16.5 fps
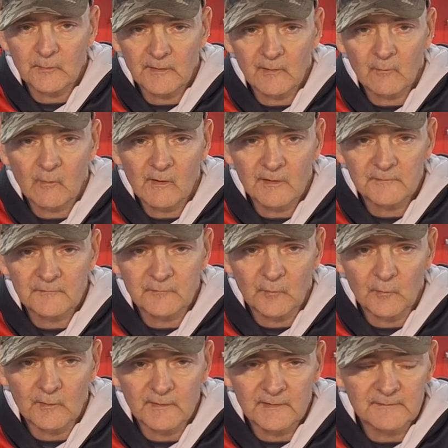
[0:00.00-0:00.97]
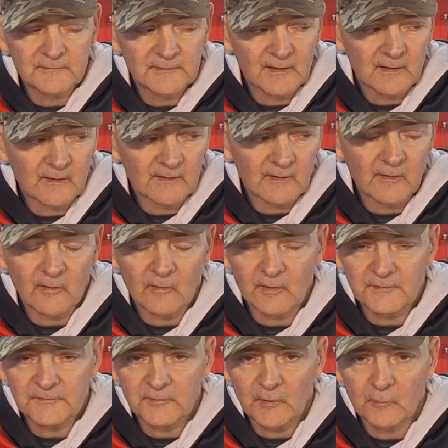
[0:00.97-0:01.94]
what I wanted for it, even though I'd
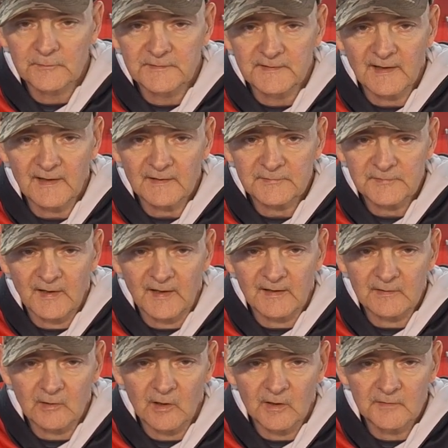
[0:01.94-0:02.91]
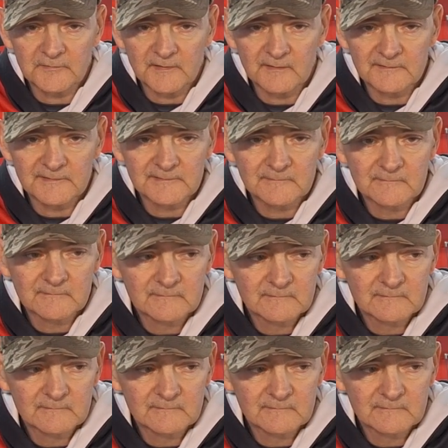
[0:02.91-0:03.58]
already sold the gas tank off of it.